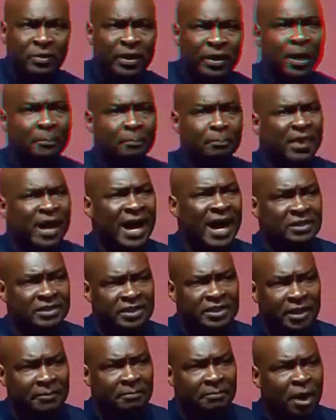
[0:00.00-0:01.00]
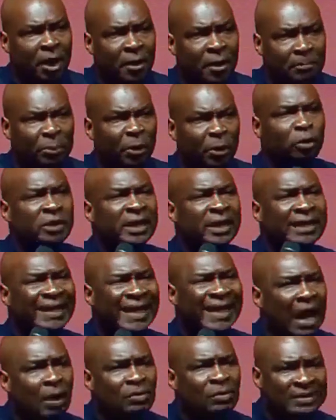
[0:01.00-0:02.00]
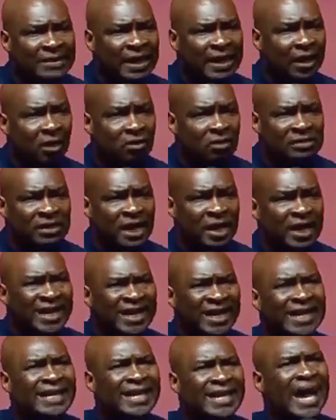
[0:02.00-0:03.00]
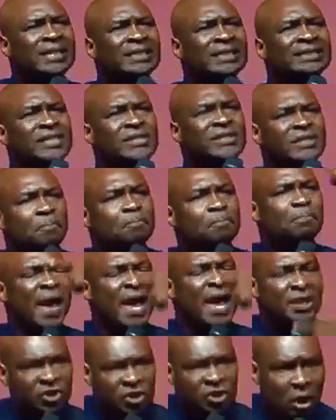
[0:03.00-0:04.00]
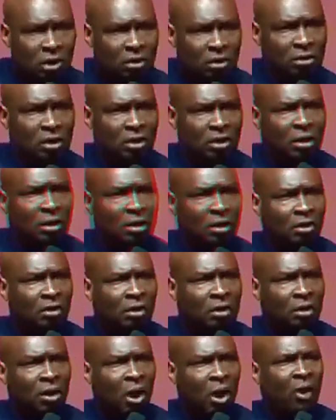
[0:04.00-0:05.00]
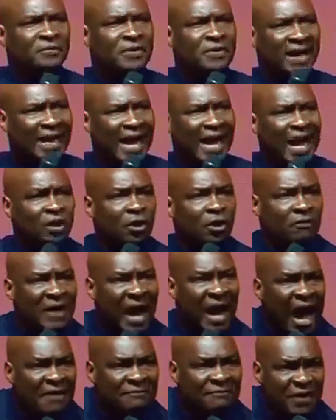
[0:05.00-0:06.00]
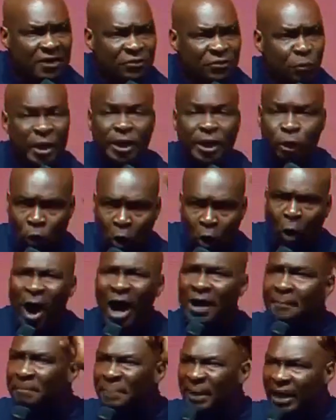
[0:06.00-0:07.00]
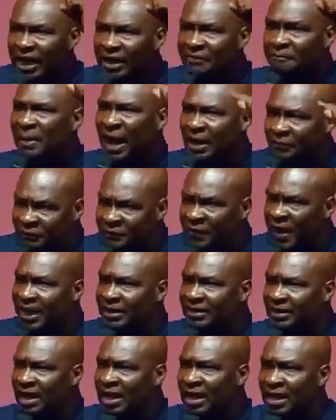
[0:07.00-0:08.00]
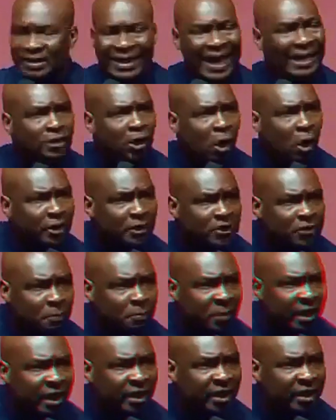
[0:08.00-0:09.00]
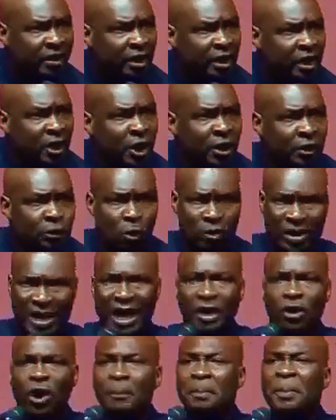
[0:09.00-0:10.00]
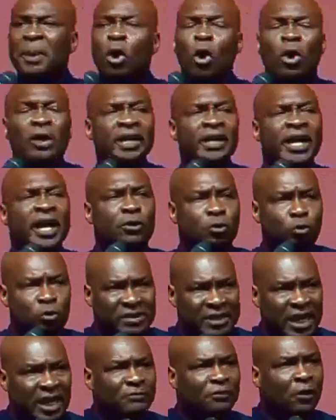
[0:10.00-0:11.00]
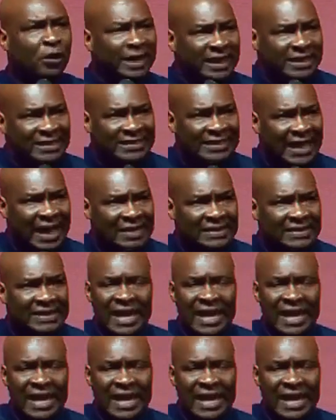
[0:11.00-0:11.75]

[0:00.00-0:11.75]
a prayer team, building counselors in anticipation of the kind of harvest we know and believe by faith that God is bringing. You cannot be holding a crusade, for instance,